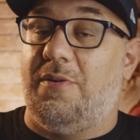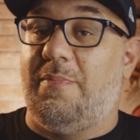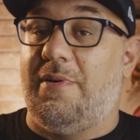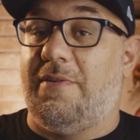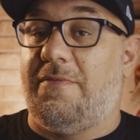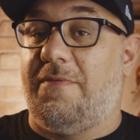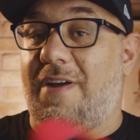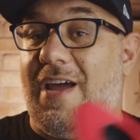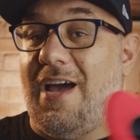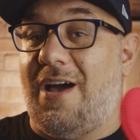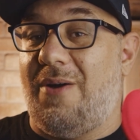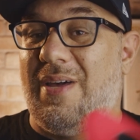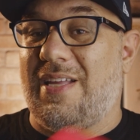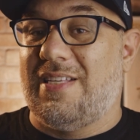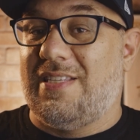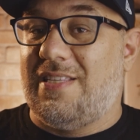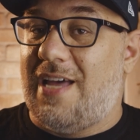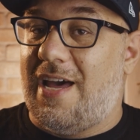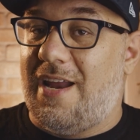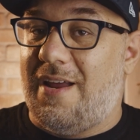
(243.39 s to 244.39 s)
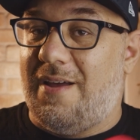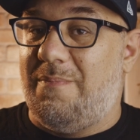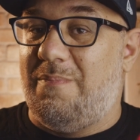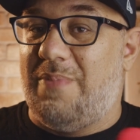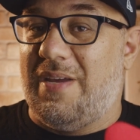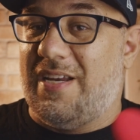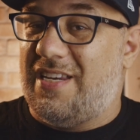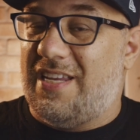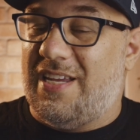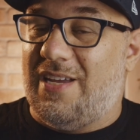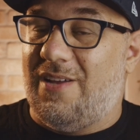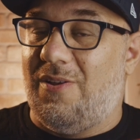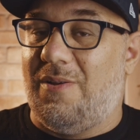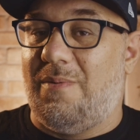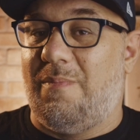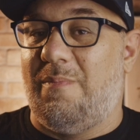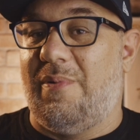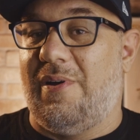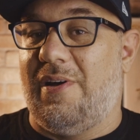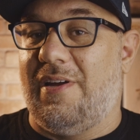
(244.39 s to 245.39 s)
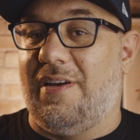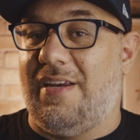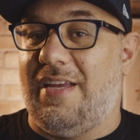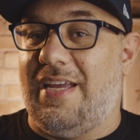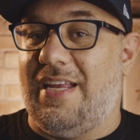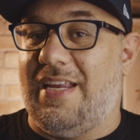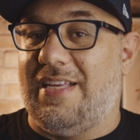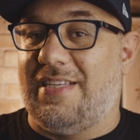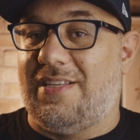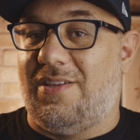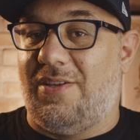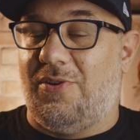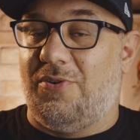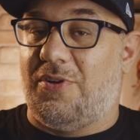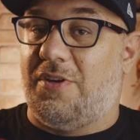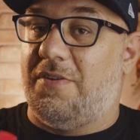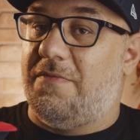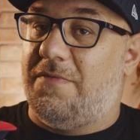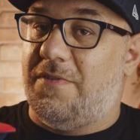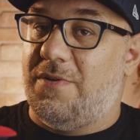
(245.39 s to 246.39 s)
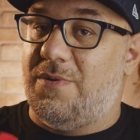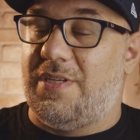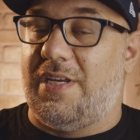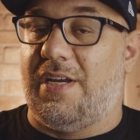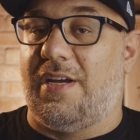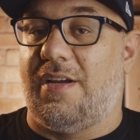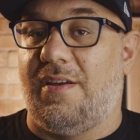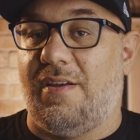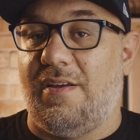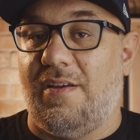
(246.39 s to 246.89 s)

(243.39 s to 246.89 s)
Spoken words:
But for now, it's not a big deal, but it is a little confusing.